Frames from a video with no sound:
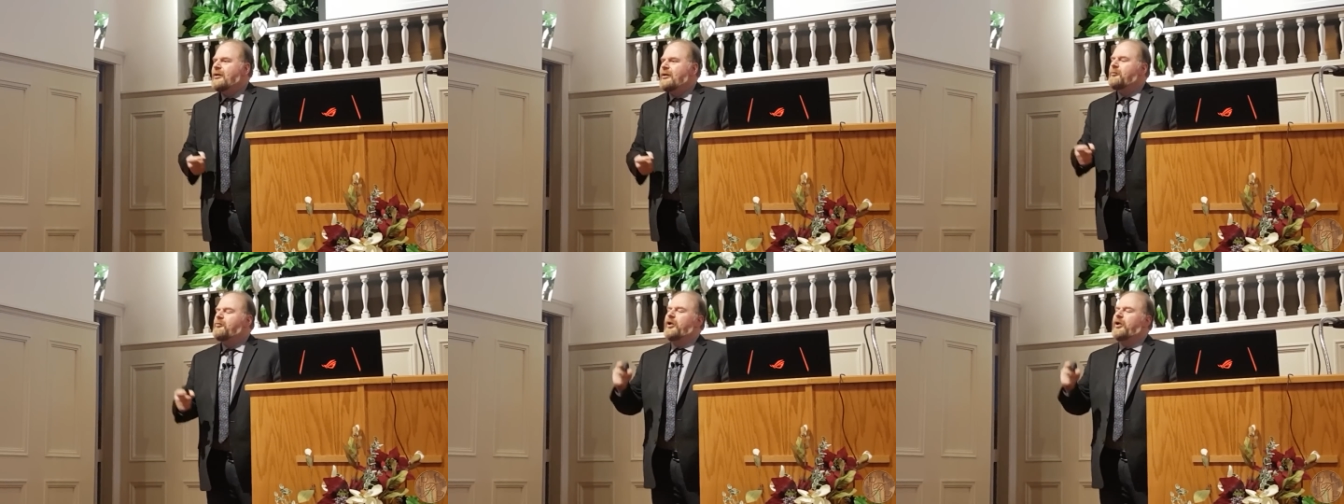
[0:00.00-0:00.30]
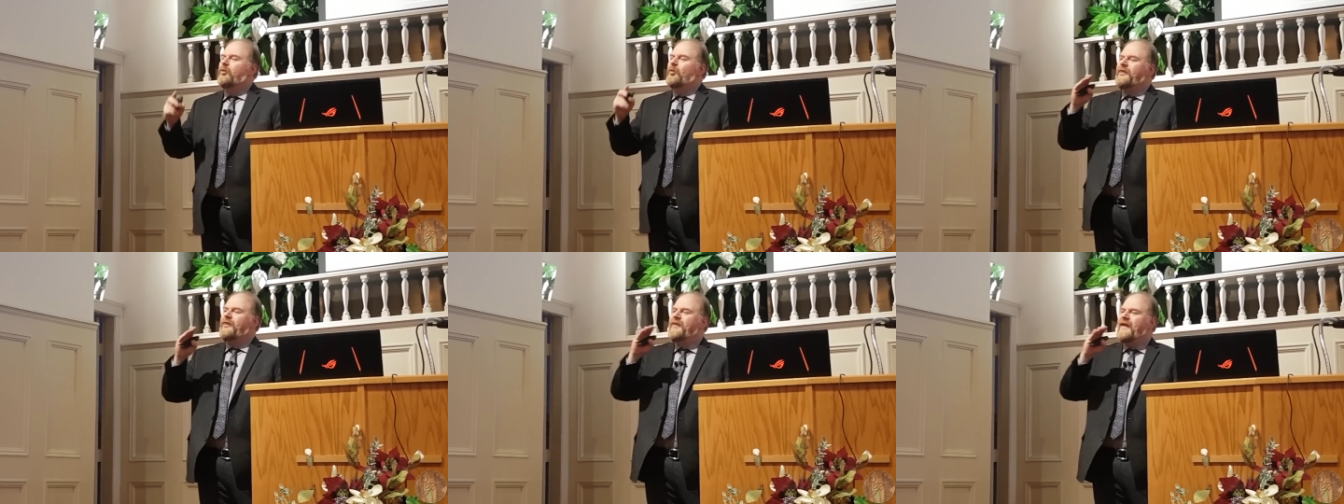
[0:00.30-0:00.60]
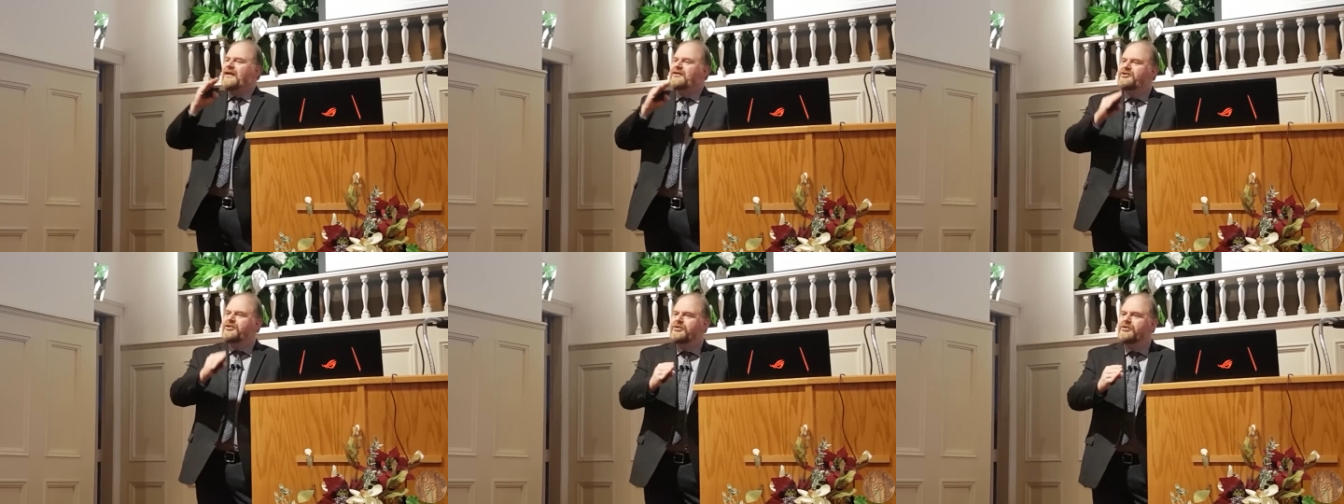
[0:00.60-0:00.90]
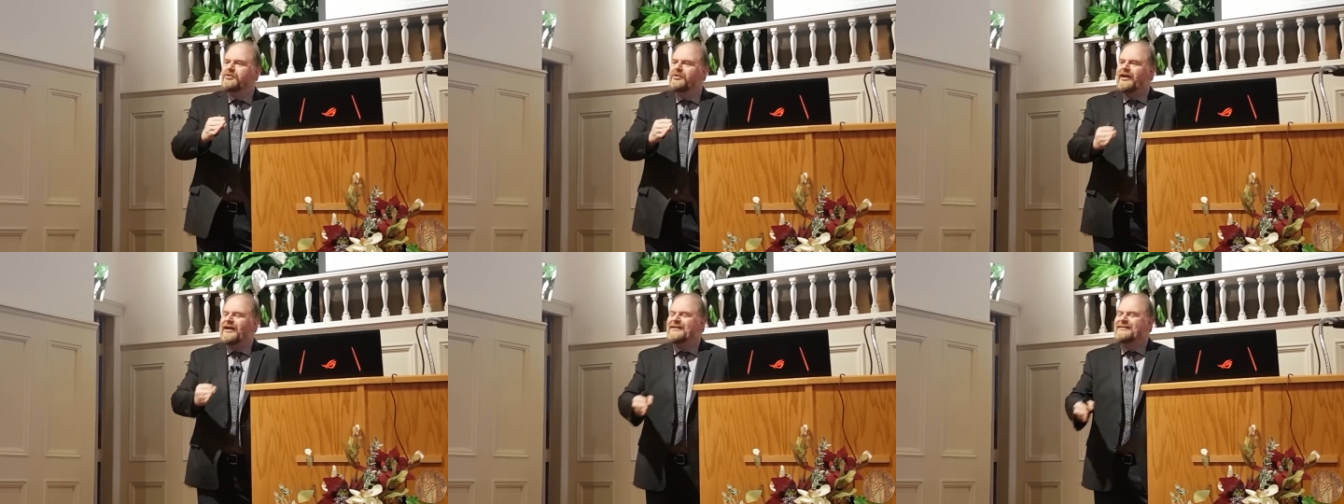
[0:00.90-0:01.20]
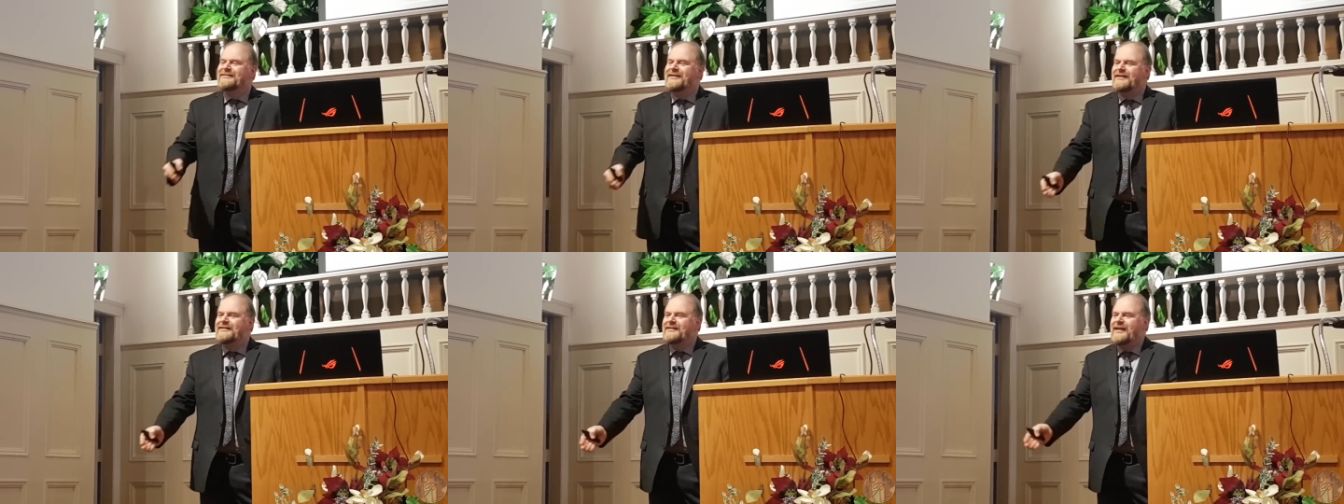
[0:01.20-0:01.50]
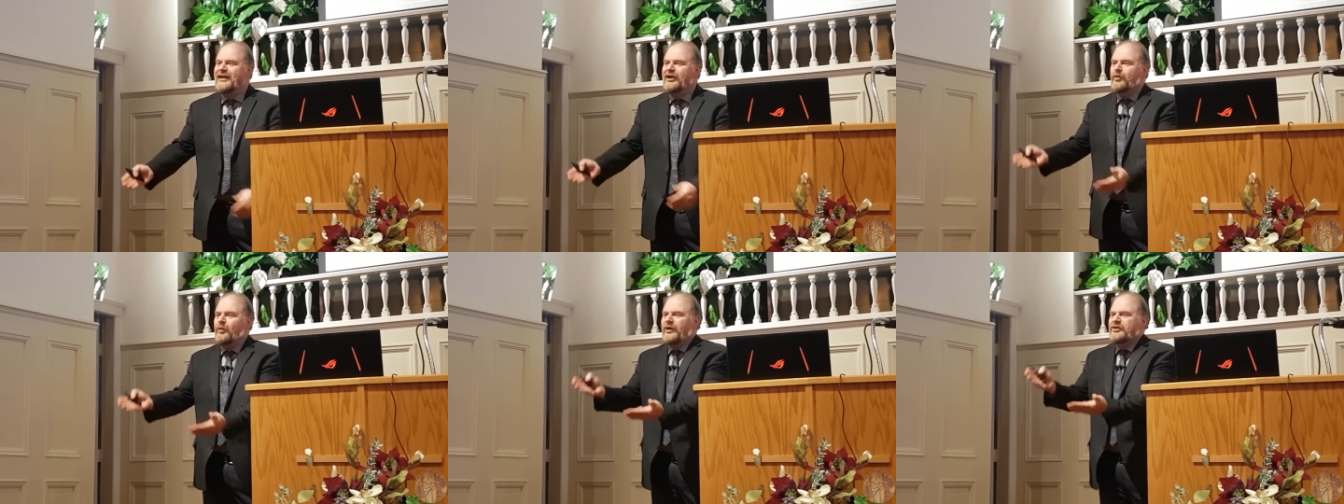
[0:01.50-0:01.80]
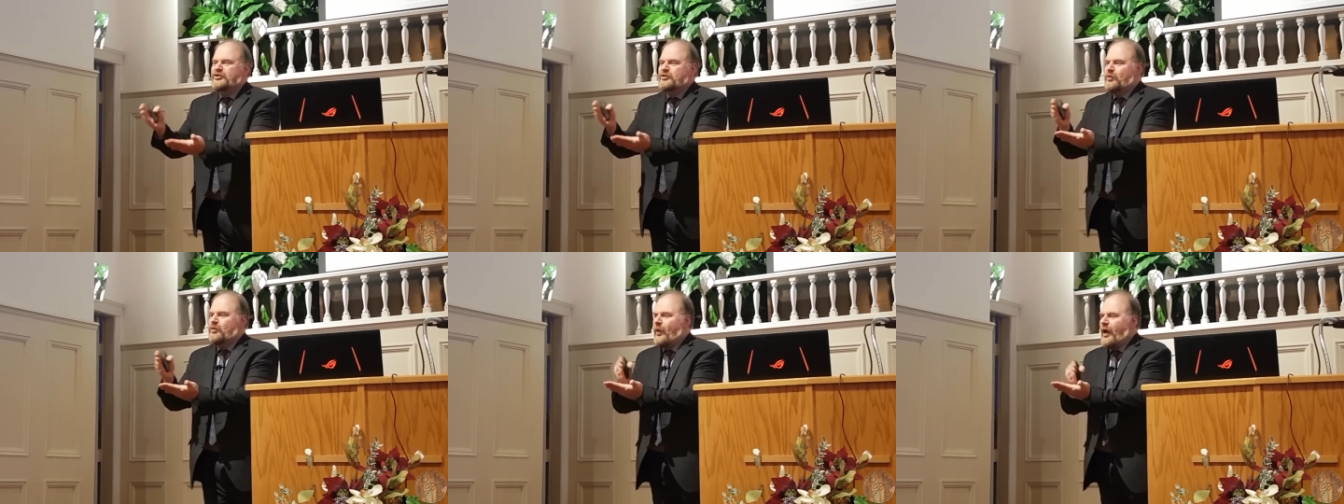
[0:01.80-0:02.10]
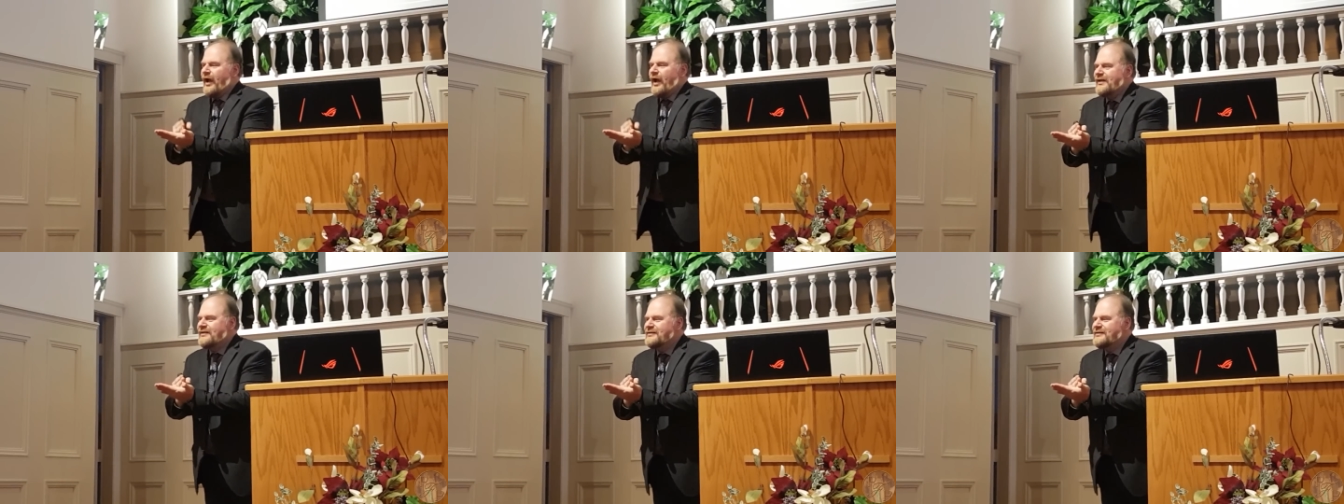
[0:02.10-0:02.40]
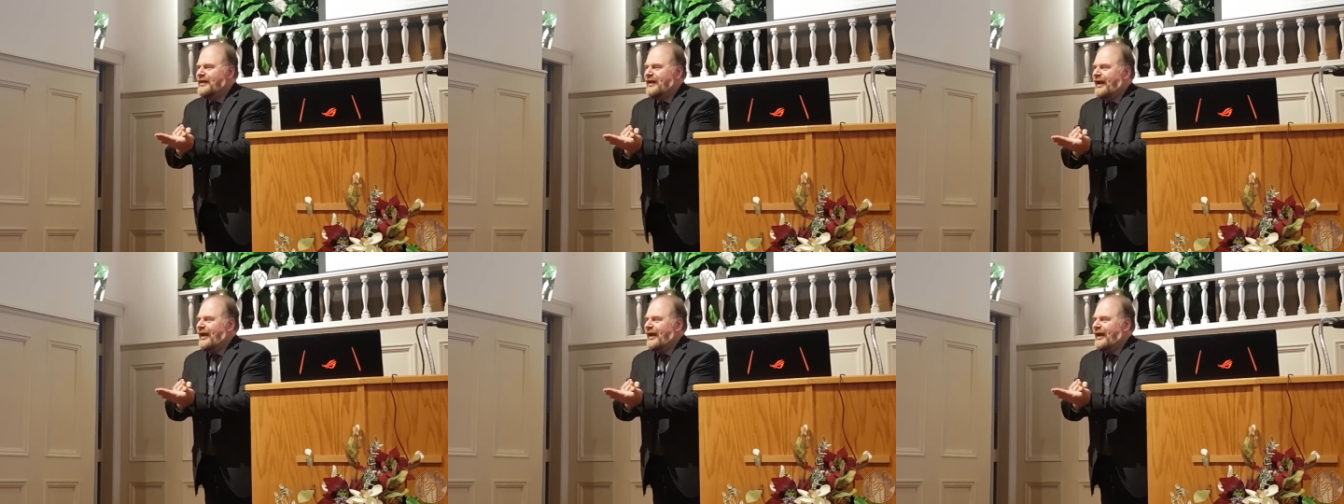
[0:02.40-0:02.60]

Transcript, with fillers: But what they do is they take what's right